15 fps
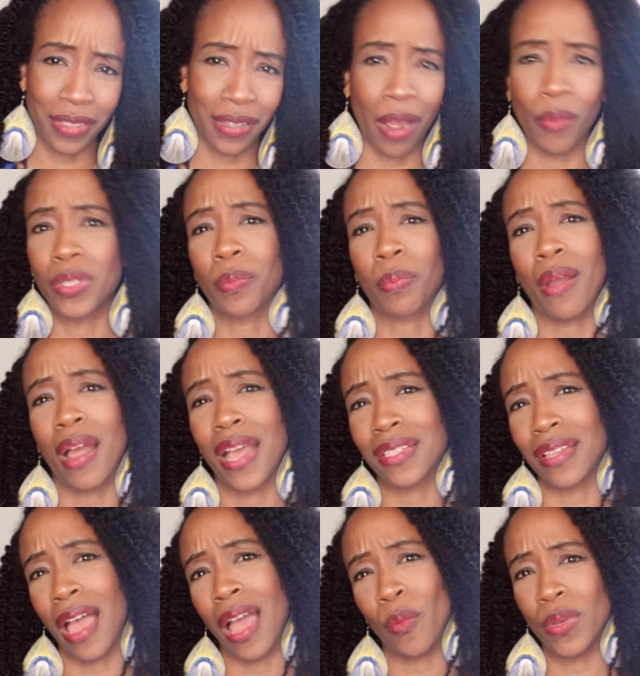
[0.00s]
And I was
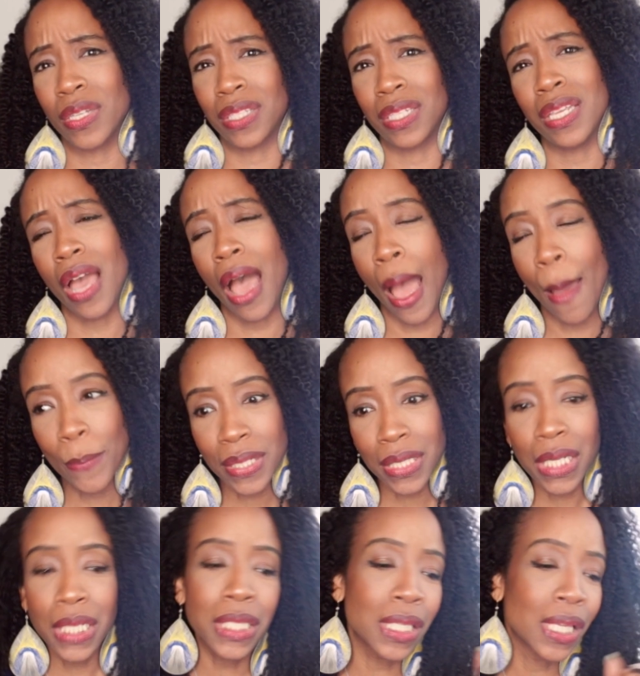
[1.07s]
surprised I was the
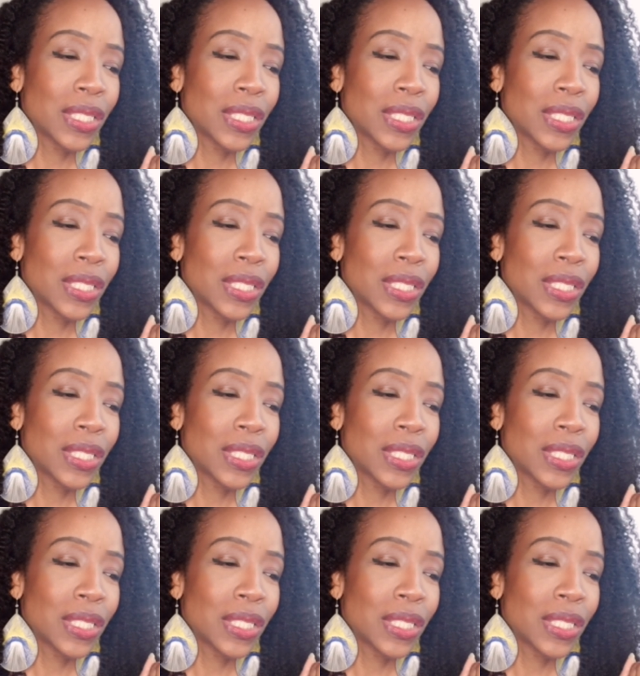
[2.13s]
opposite.